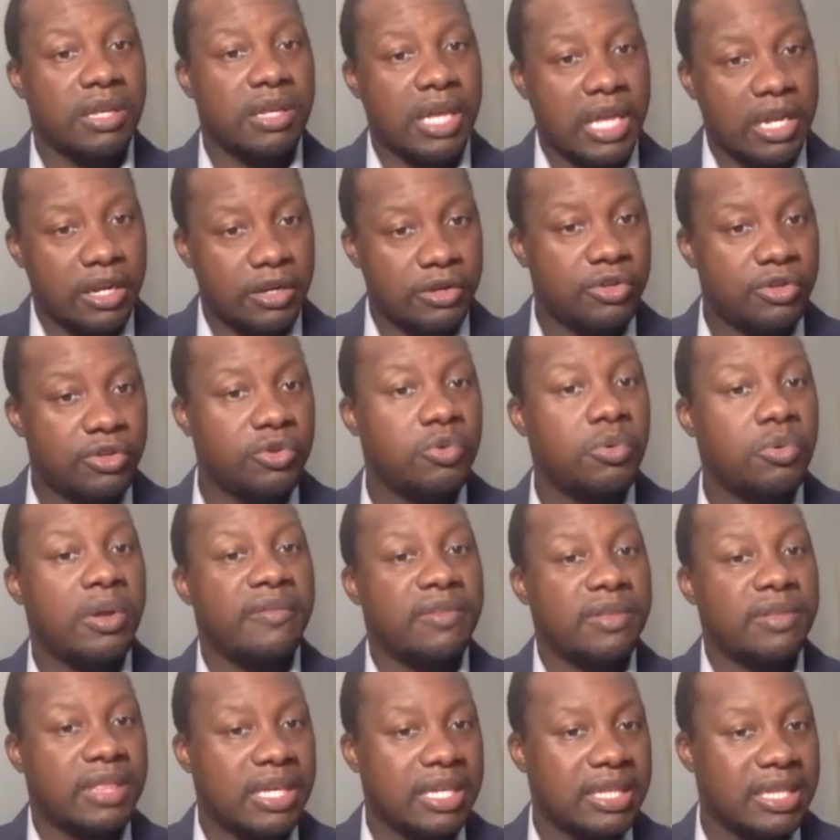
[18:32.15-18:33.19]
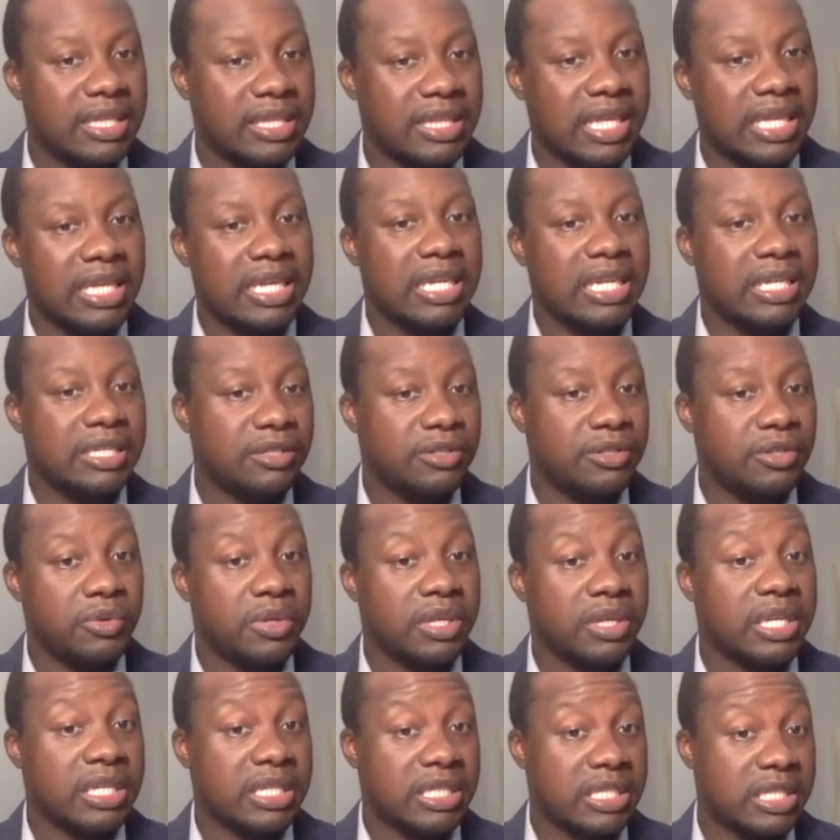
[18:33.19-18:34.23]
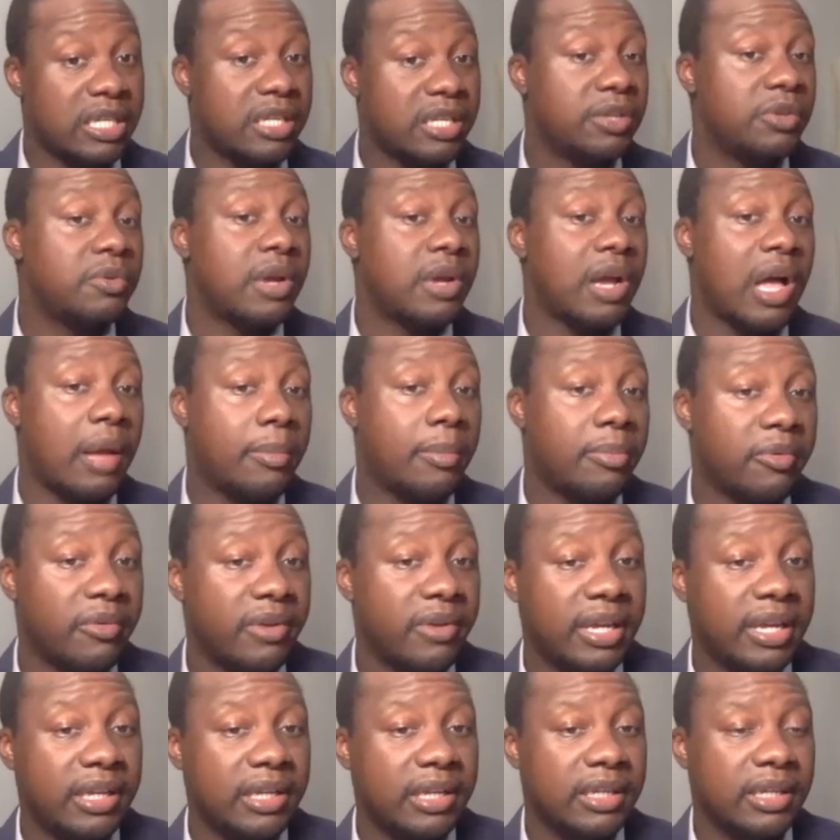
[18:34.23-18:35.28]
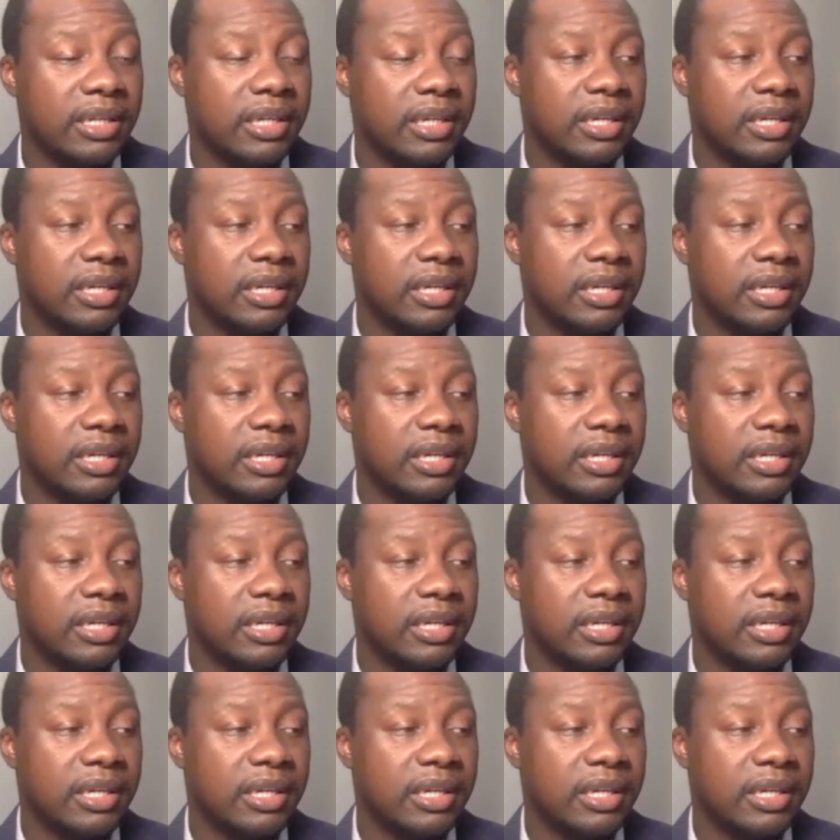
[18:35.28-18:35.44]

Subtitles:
kind of do everything that they need to do to continue to operate.